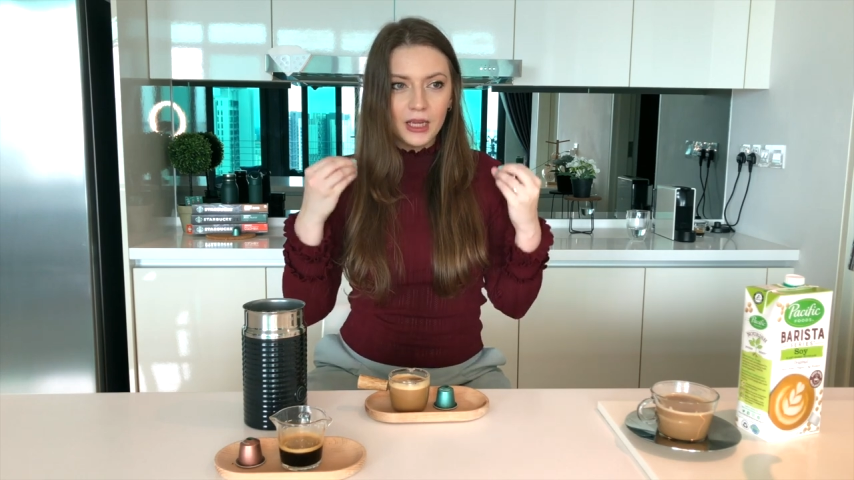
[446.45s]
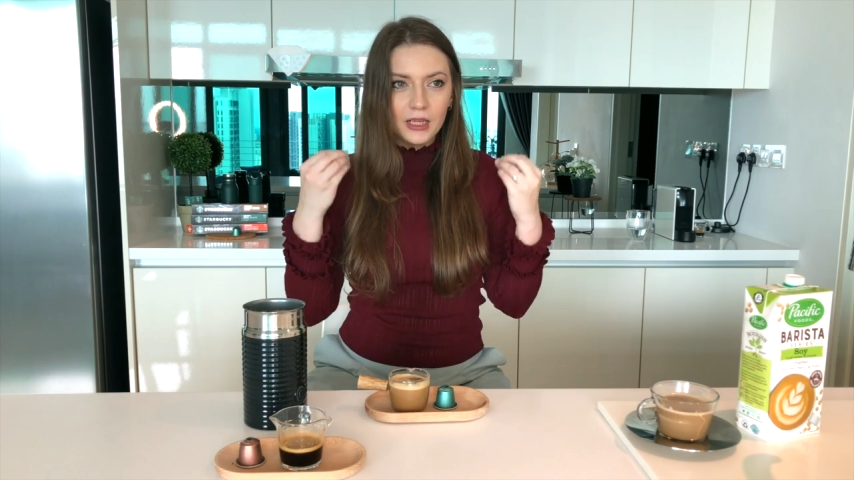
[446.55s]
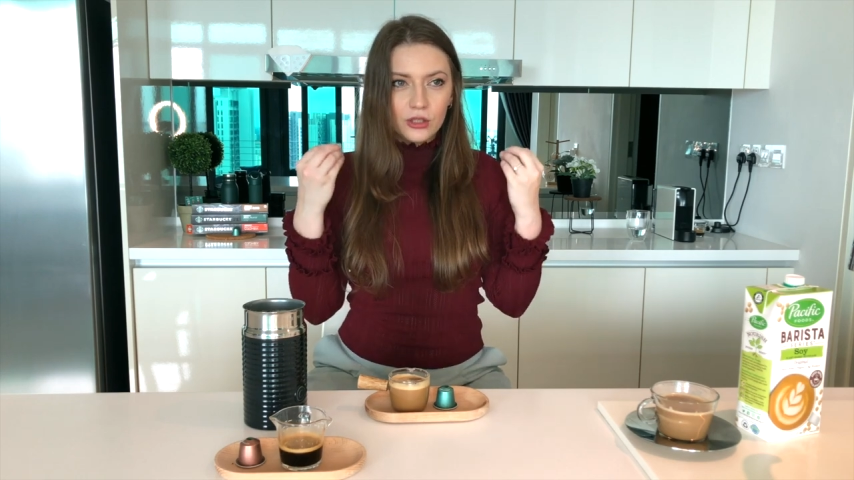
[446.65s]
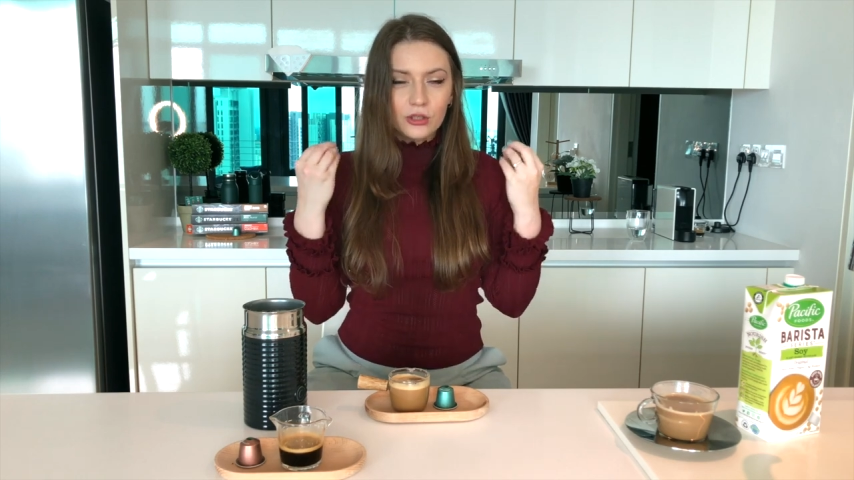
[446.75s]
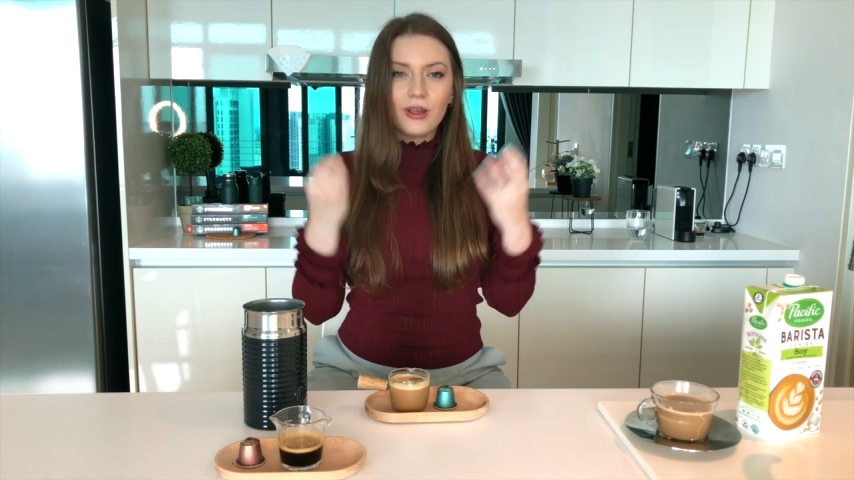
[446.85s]

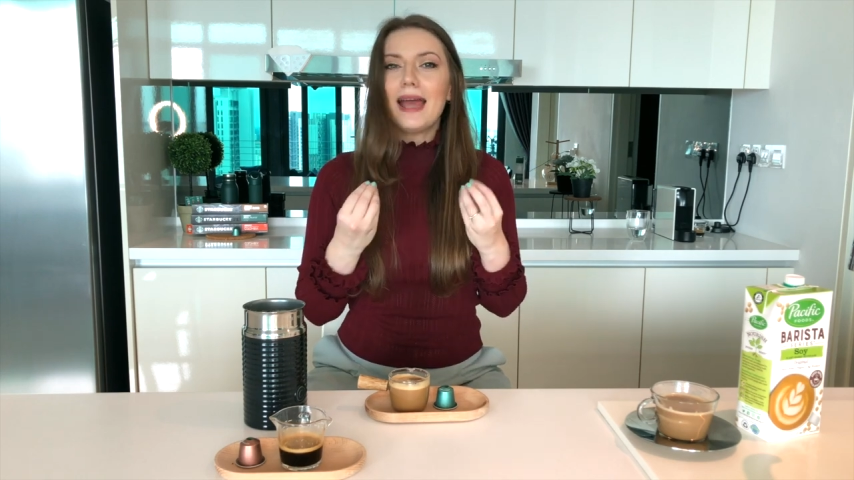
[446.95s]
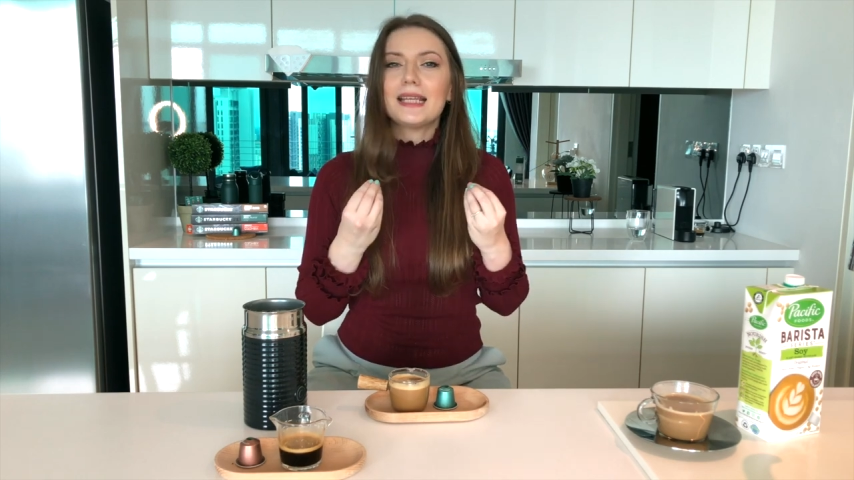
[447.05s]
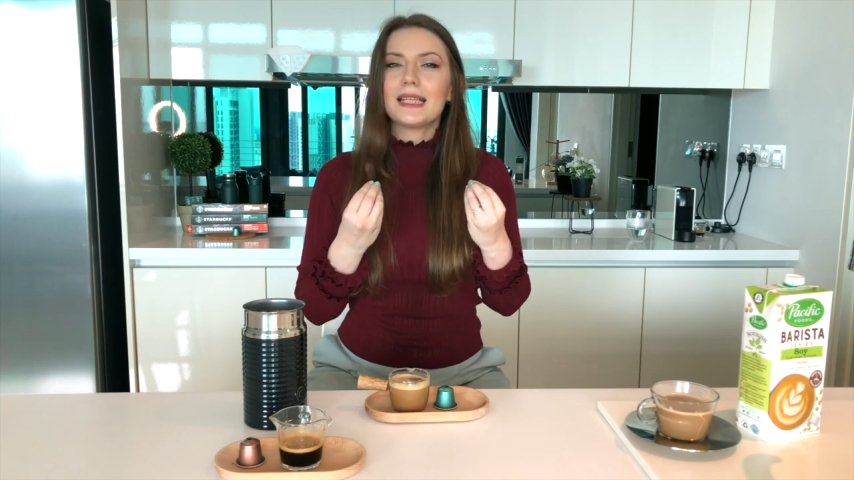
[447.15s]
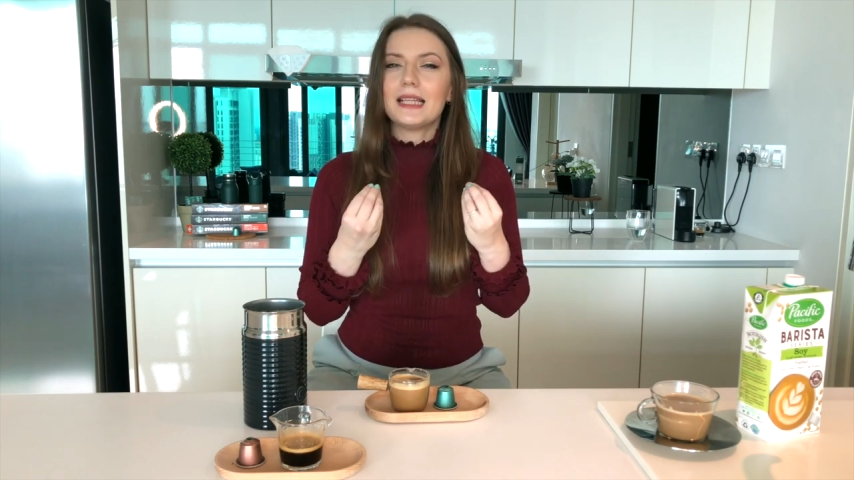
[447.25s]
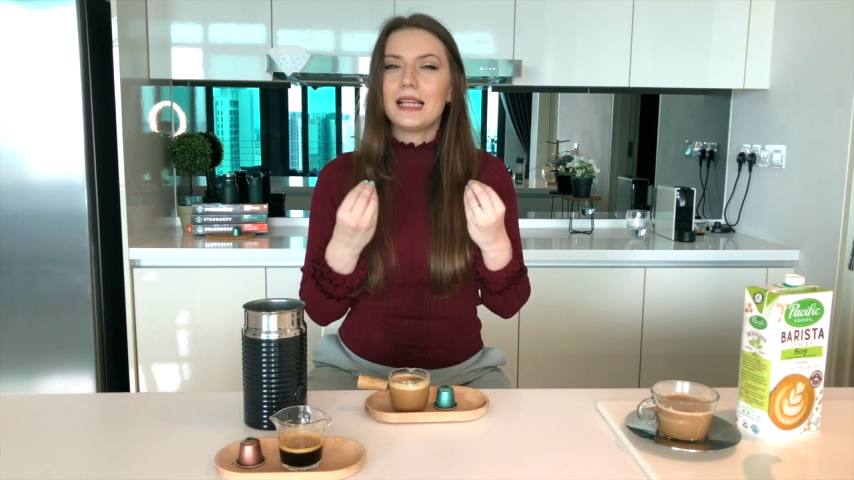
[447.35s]
it also
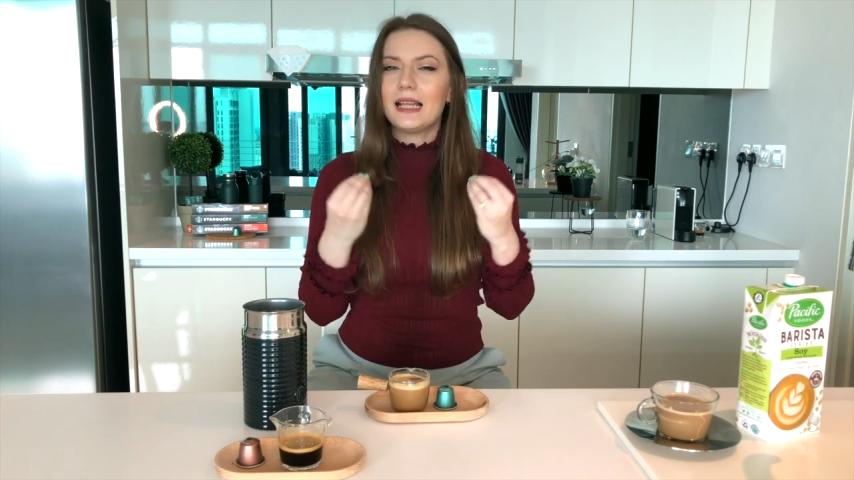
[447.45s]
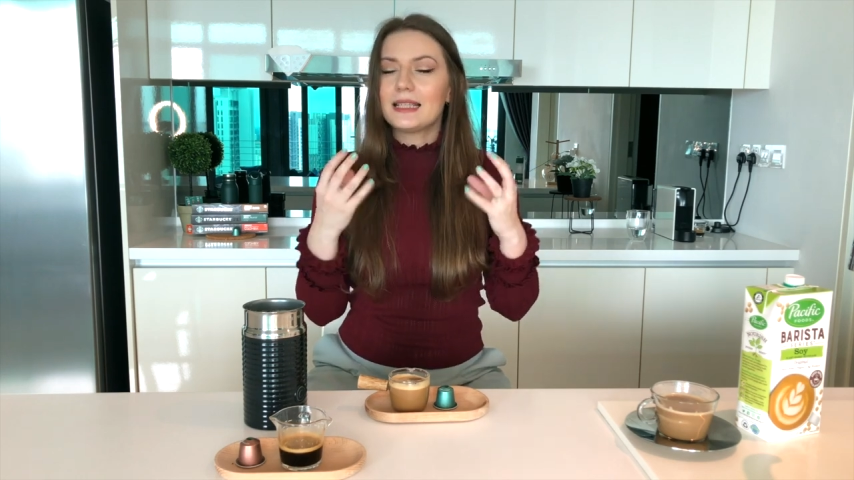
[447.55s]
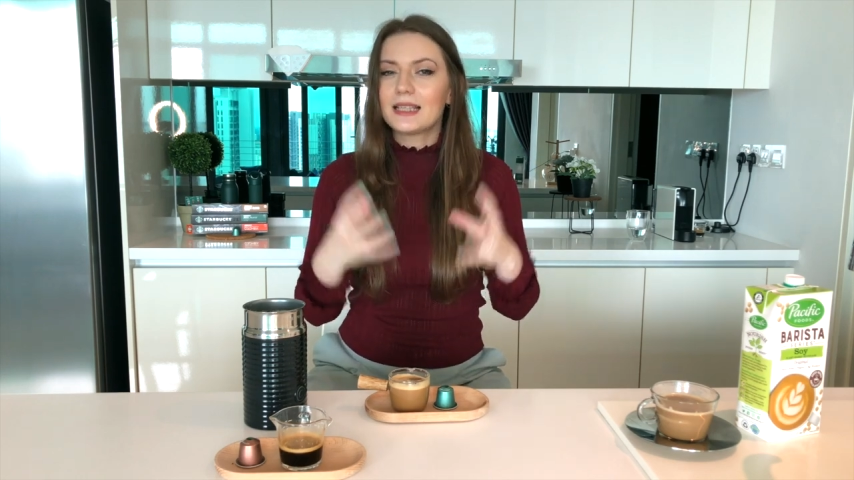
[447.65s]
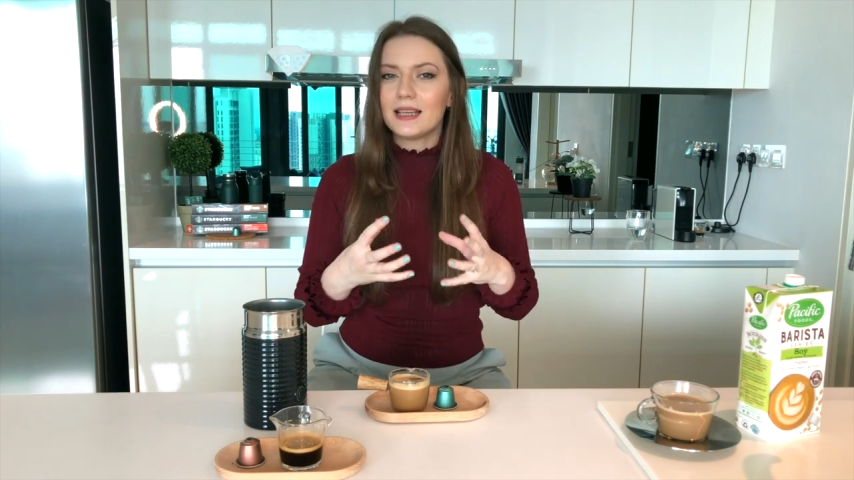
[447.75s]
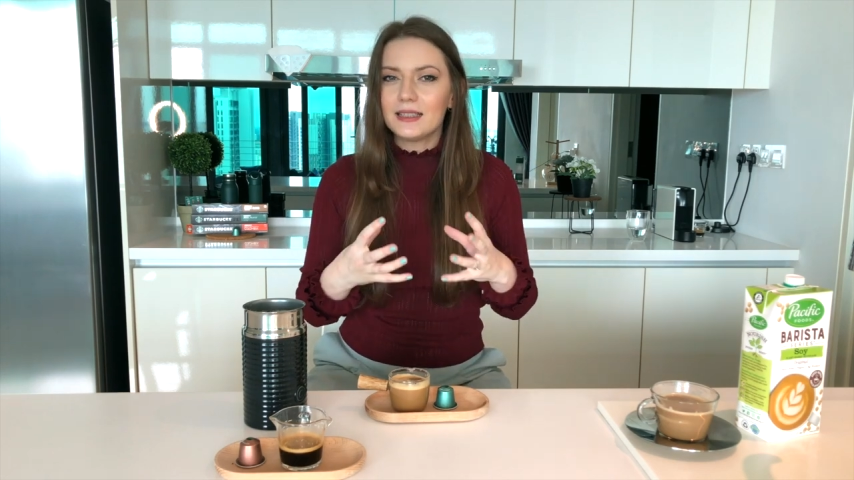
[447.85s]
has a
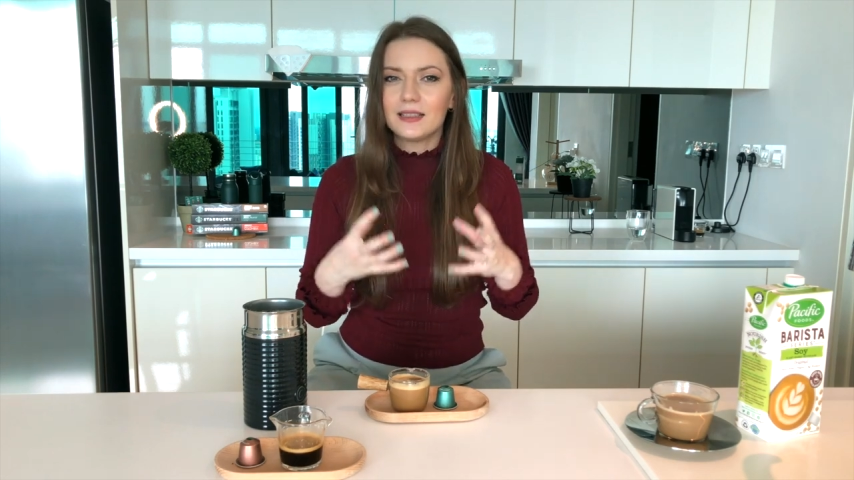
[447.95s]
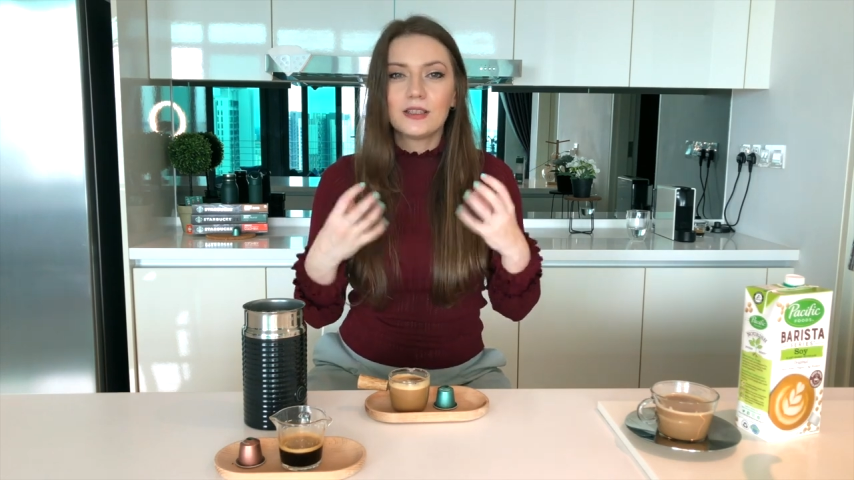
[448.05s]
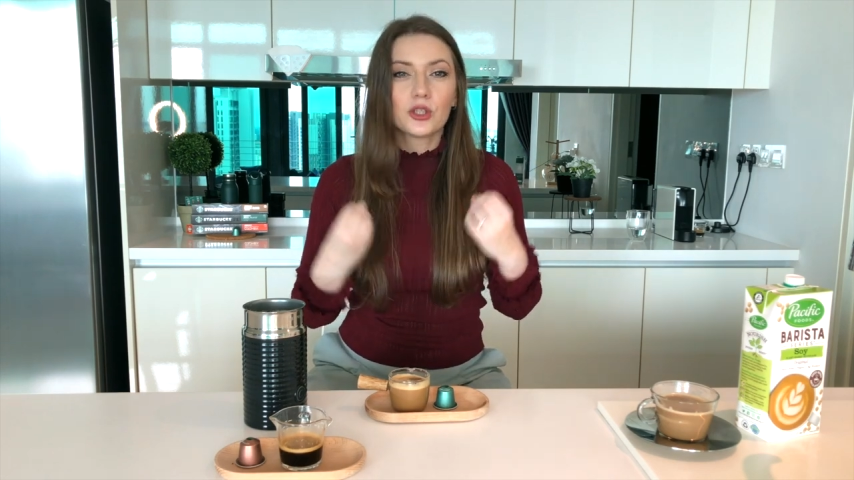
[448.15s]
subtle